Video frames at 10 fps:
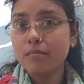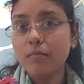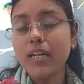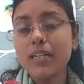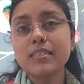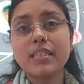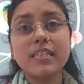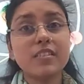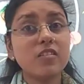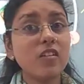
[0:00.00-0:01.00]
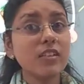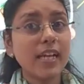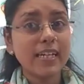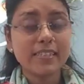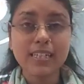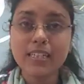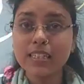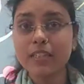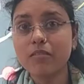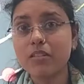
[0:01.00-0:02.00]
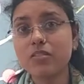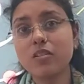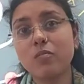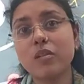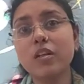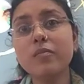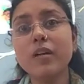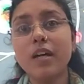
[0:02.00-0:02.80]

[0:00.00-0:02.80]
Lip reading: mass is not exactly equal to number of